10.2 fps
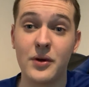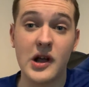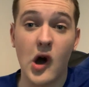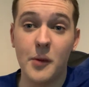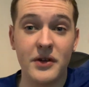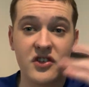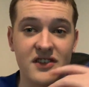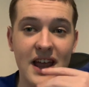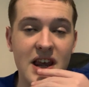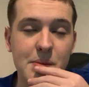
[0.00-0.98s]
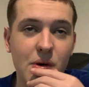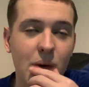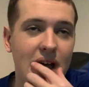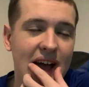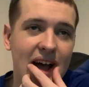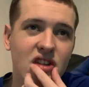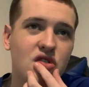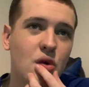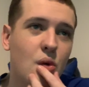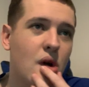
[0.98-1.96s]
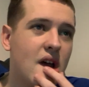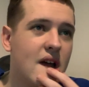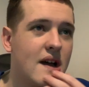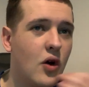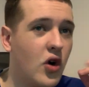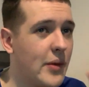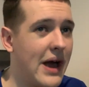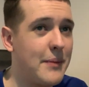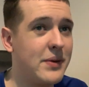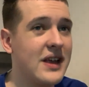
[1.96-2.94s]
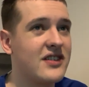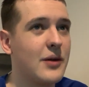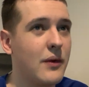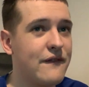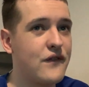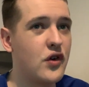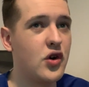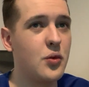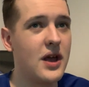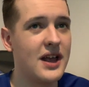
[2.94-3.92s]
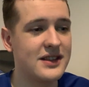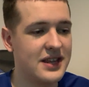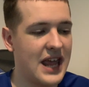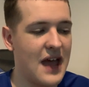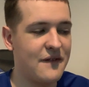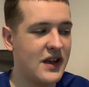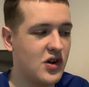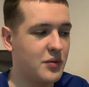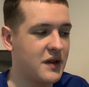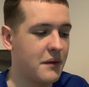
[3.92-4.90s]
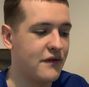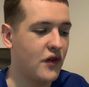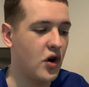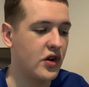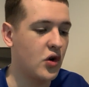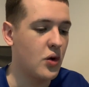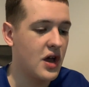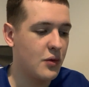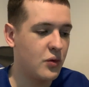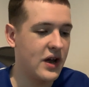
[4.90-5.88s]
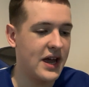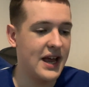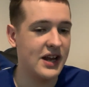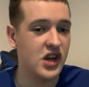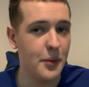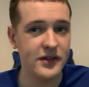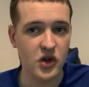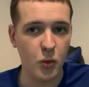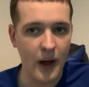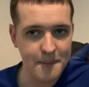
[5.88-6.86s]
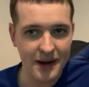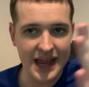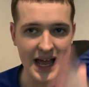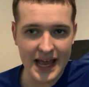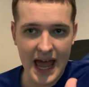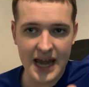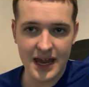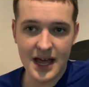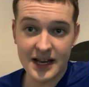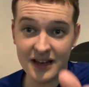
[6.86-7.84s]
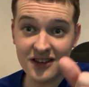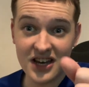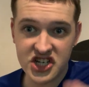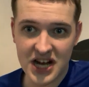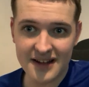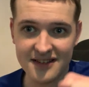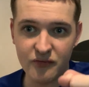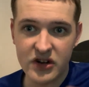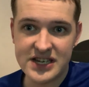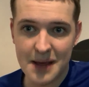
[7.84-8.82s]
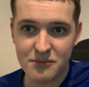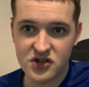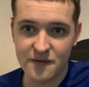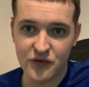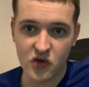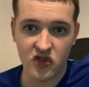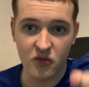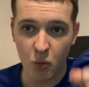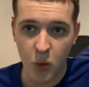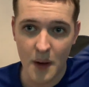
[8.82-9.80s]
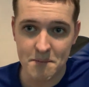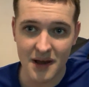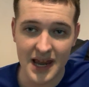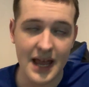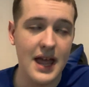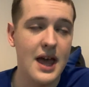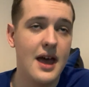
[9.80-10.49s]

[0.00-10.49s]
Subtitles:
It can't be sustainable at all. All I'm happy is that we're through to the FA Cup semi-final. We're going to Wembley again. This is a chance at redemption for us. Wembley.